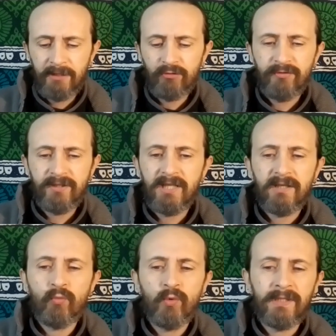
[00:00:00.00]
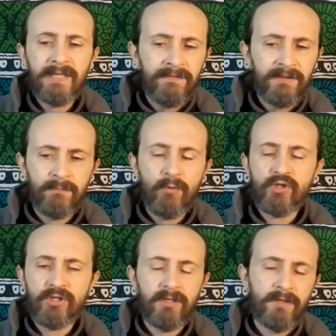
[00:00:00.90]
I don't think it will even
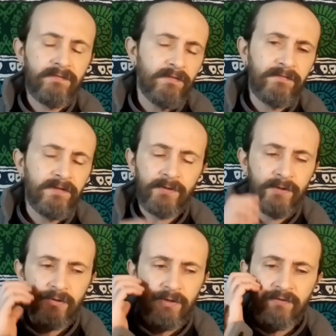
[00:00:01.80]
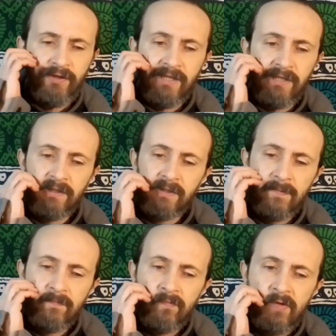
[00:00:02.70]
emotionally fulfill you if you get
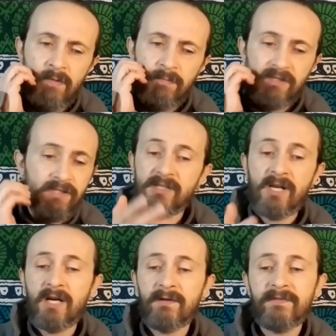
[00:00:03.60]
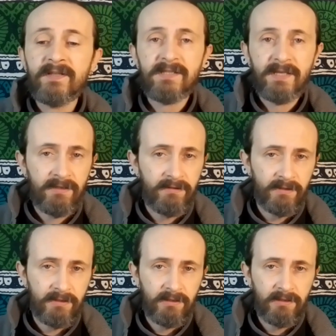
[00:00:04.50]
it, because it's not going to fix
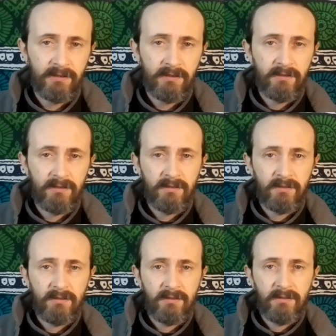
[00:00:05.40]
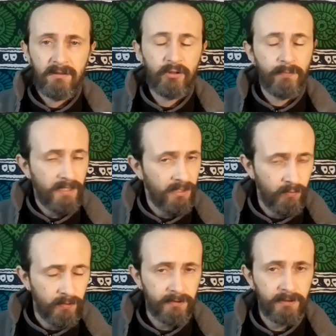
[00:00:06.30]
anything to
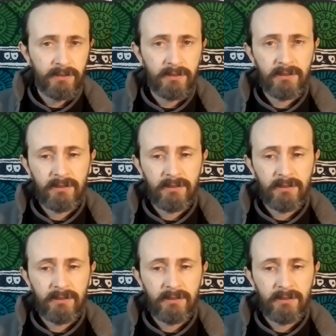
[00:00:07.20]
begin with.